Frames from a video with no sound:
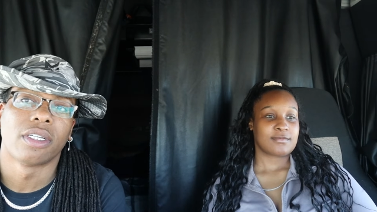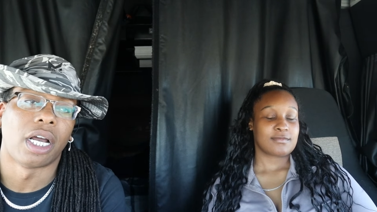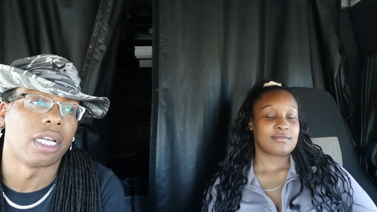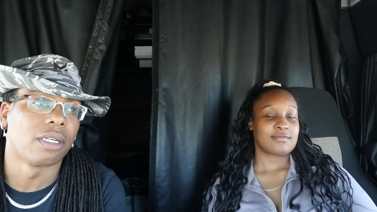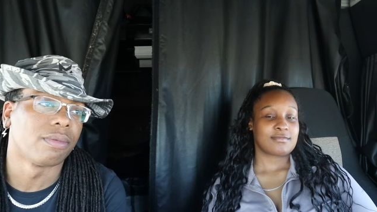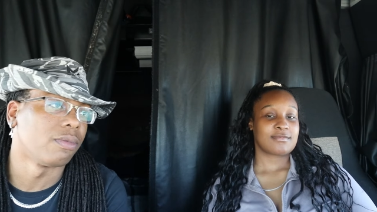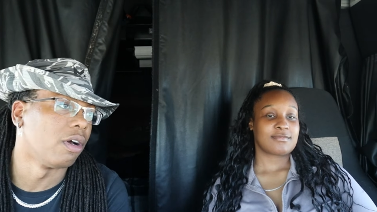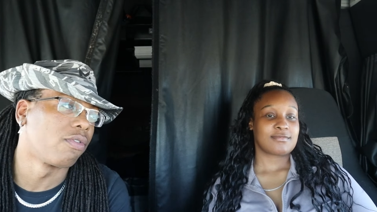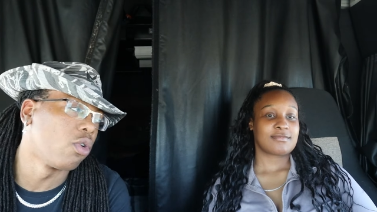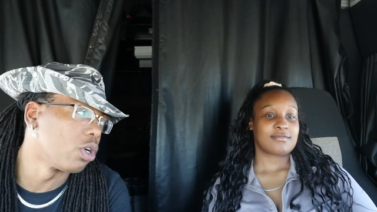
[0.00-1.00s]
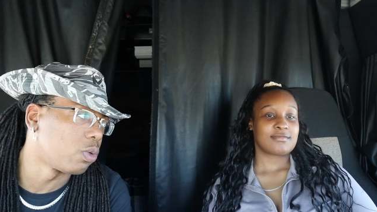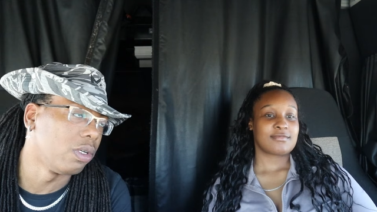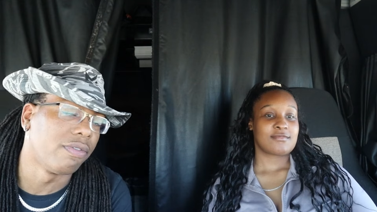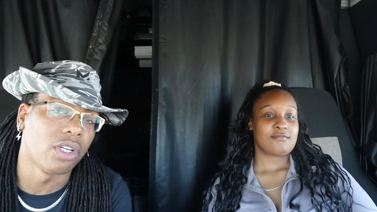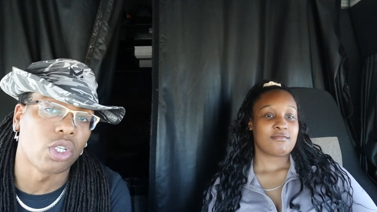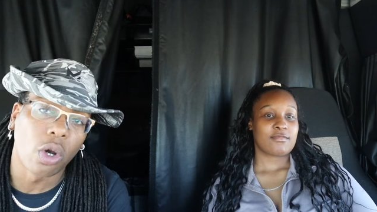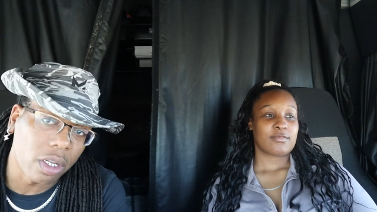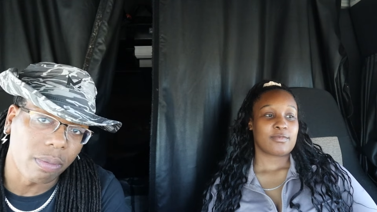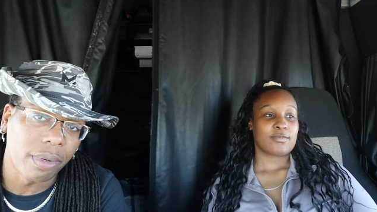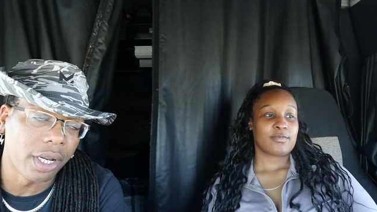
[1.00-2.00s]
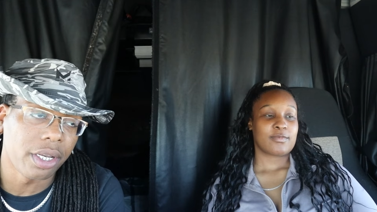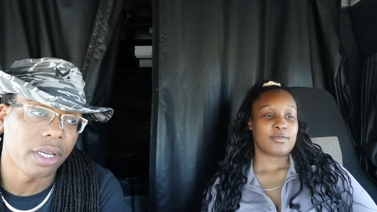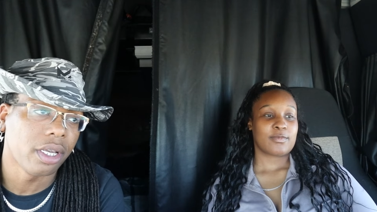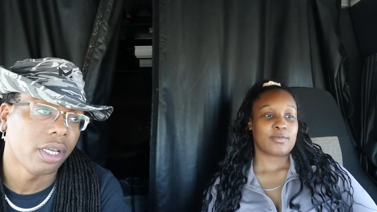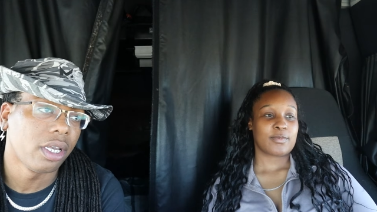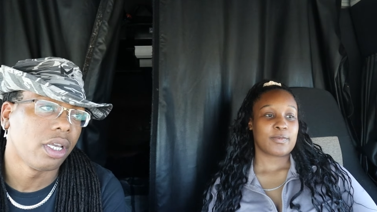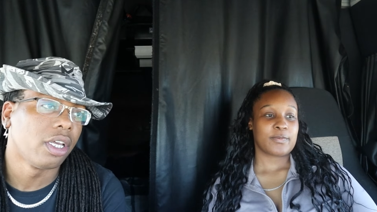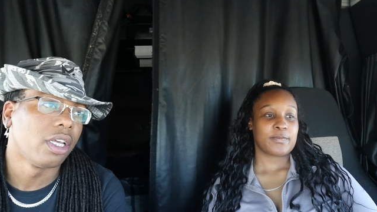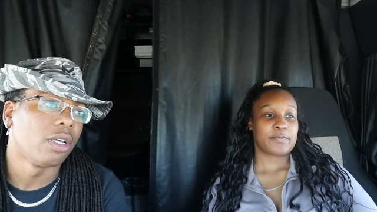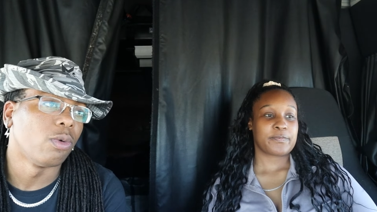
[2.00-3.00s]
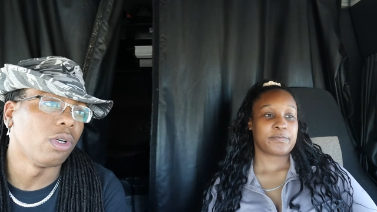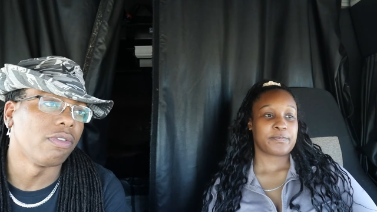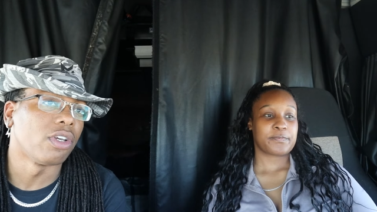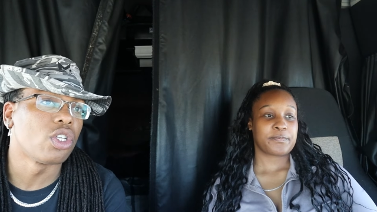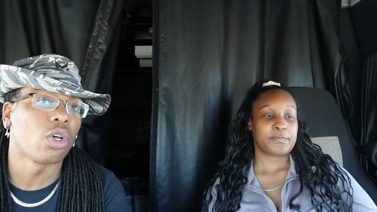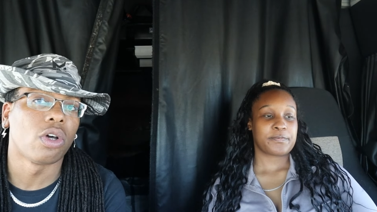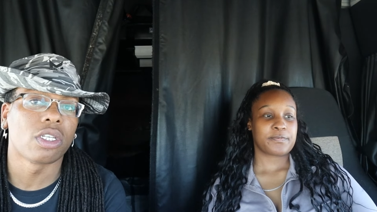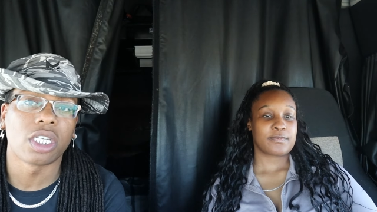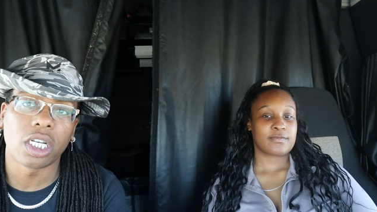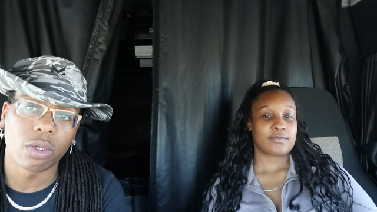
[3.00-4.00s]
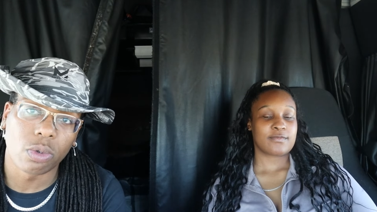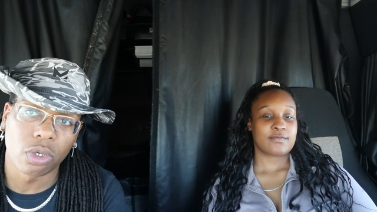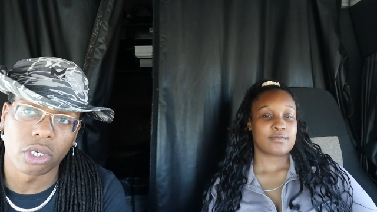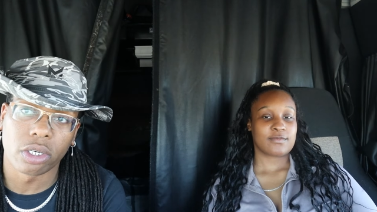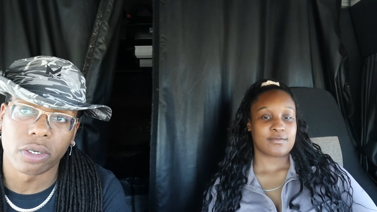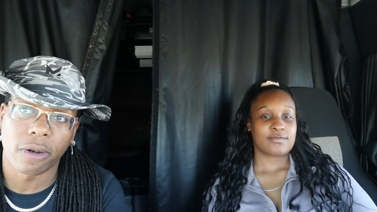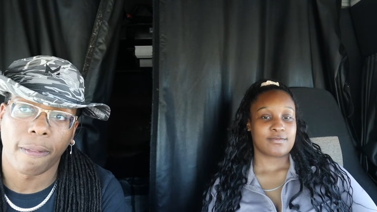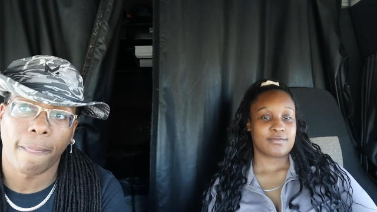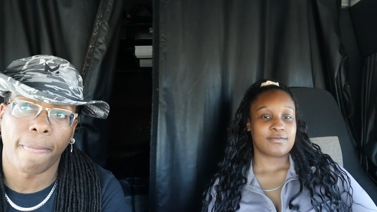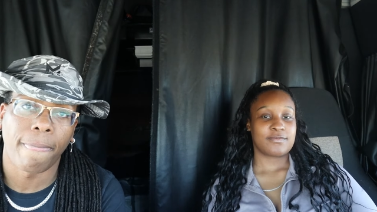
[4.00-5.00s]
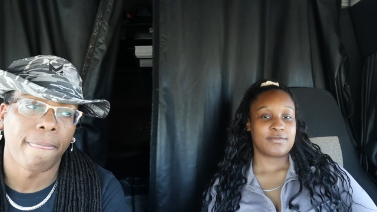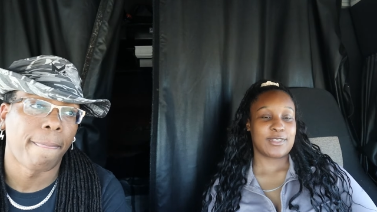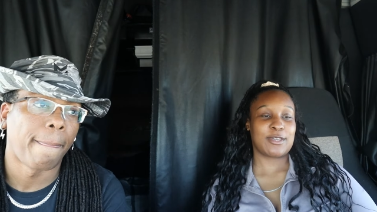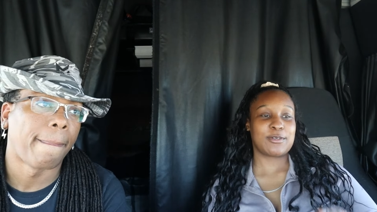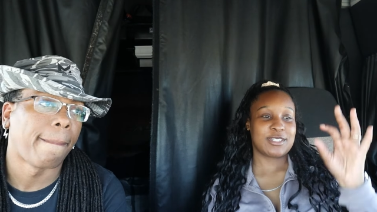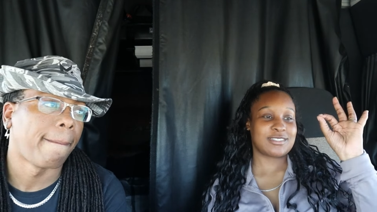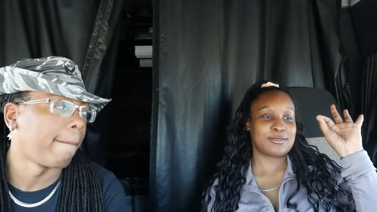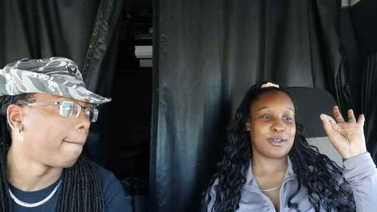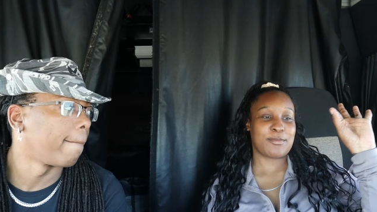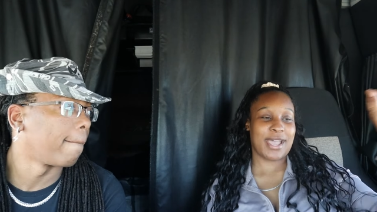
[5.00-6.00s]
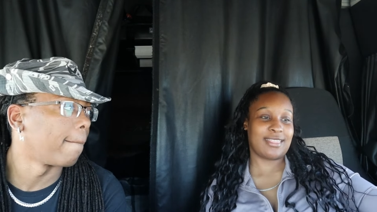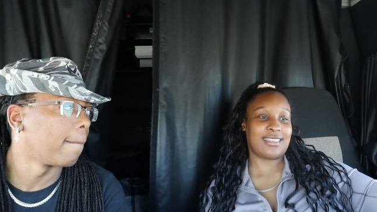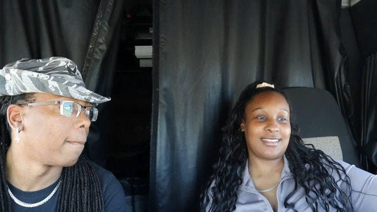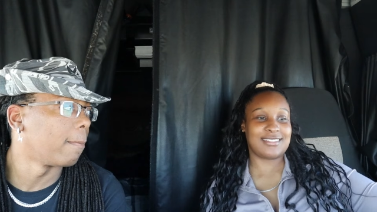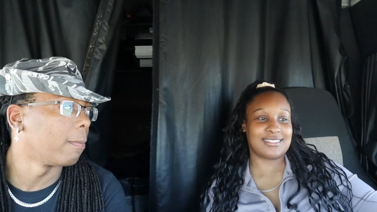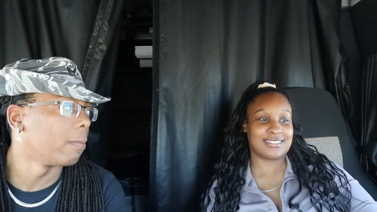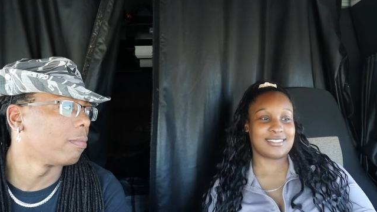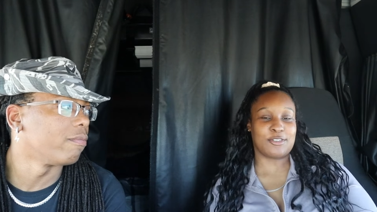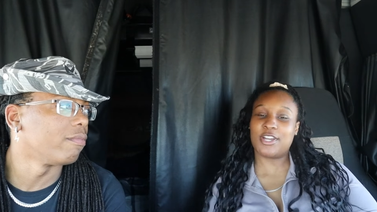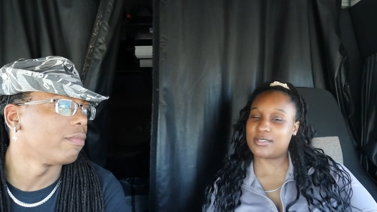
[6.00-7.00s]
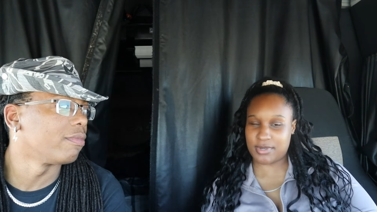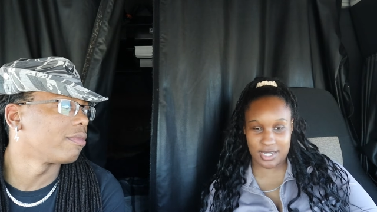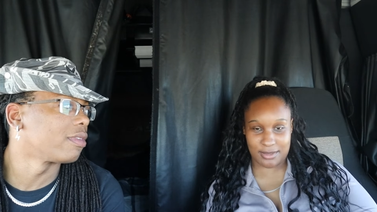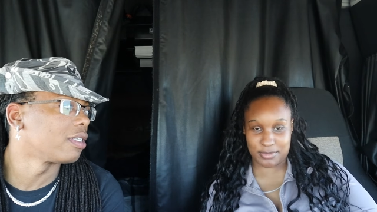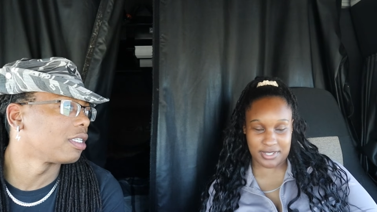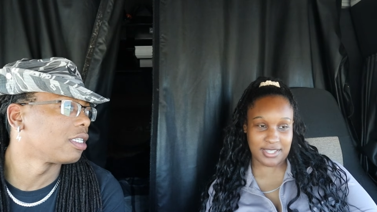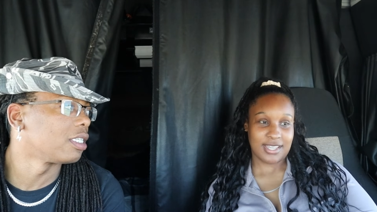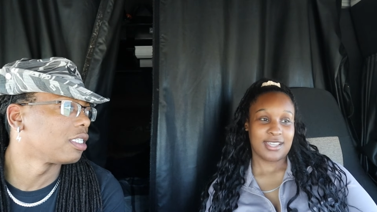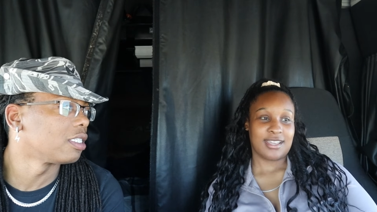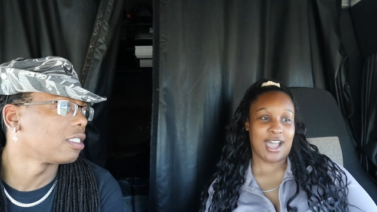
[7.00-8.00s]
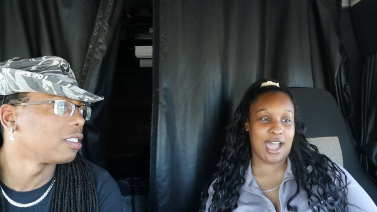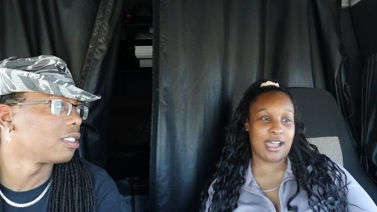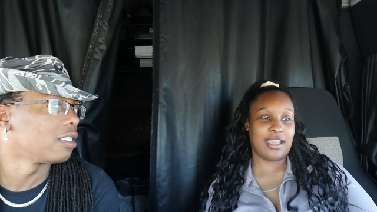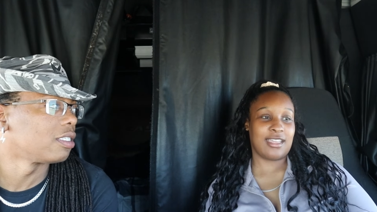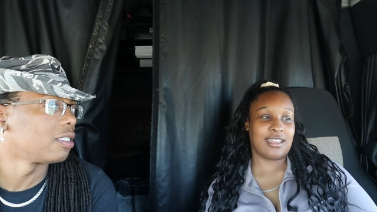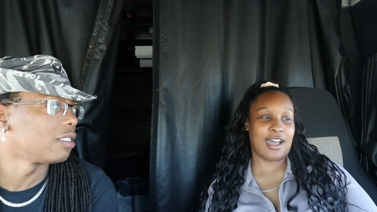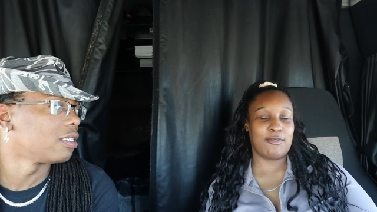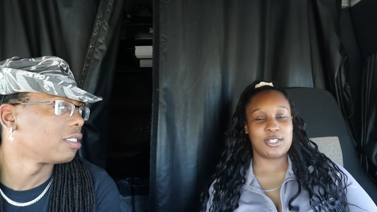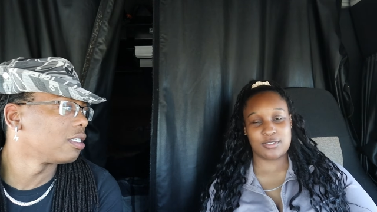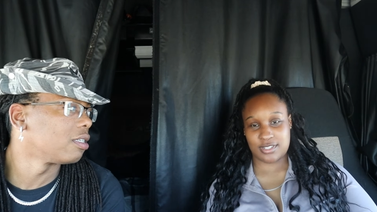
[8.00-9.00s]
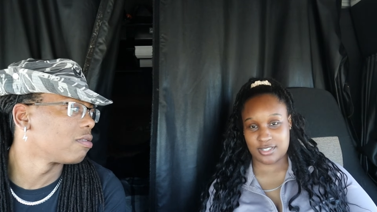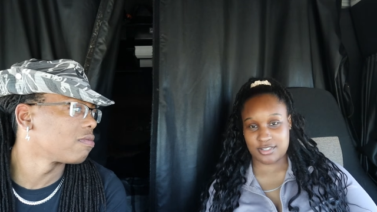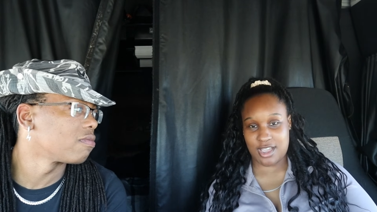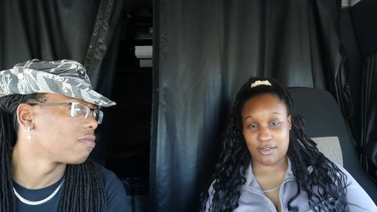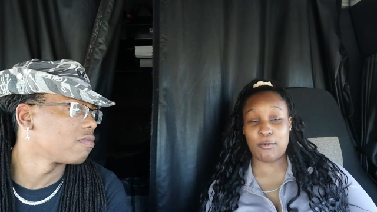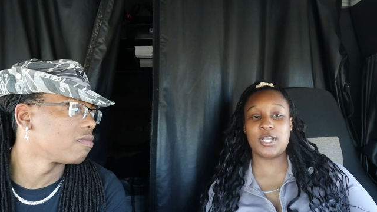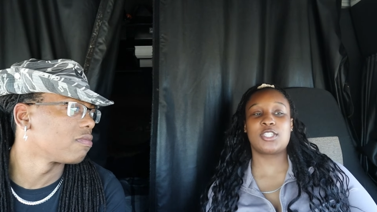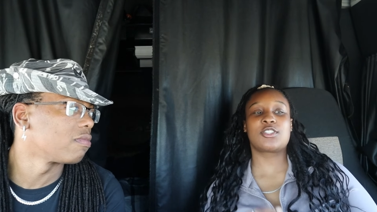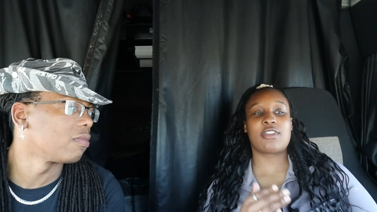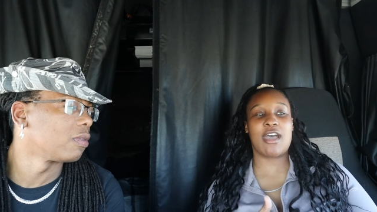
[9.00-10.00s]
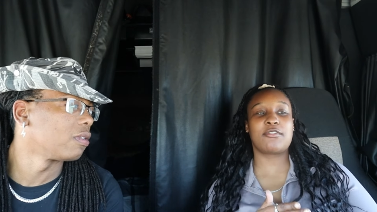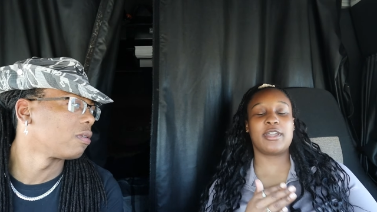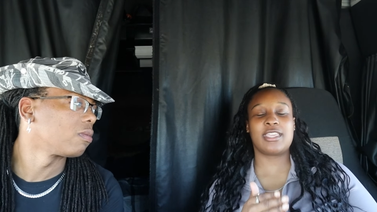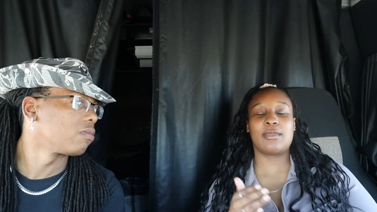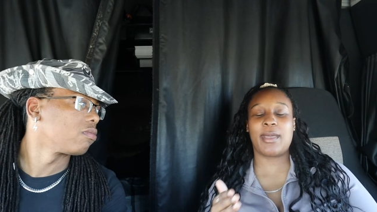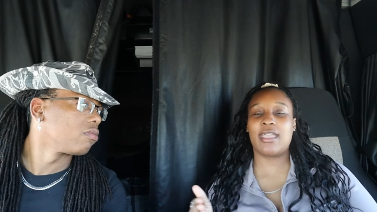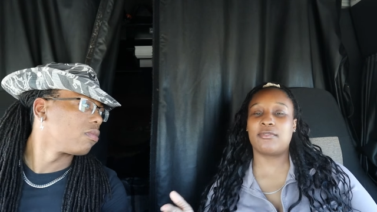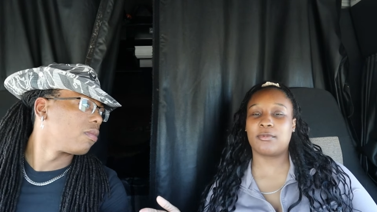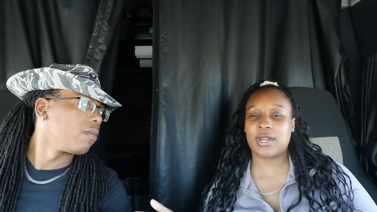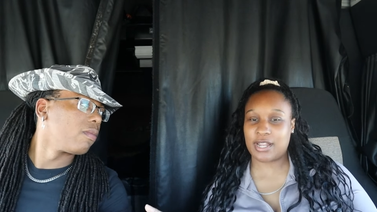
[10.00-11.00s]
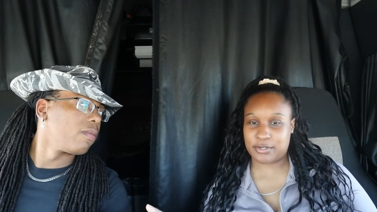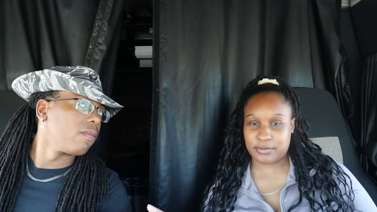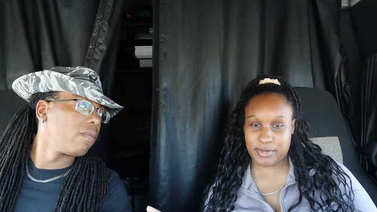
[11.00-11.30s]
Speaker 1: Like, of course we've enjoyed the money. We've enjoyed seeing the world.
Speaker 2: That was one of my things. Of course money, but I always wanted to travel. I want to travel and get paid for what I do,